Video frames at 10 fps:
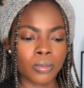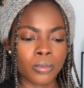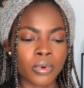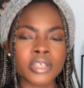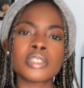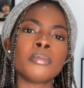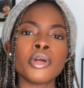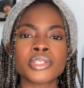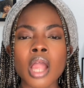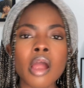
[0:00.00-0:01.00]
what is the
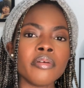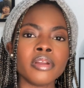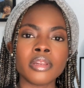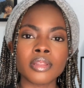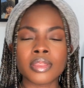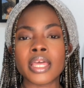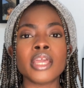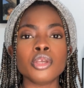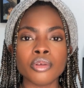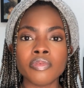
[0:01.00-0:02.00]
most current
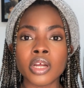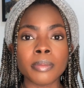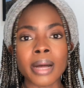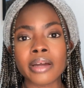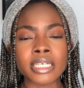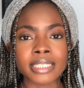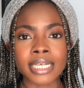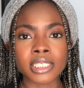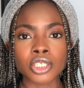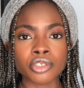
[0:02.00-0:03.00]
thing you've read about in
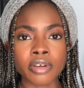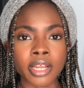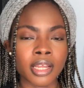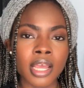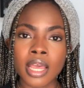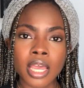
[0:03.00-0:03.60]
dentistry?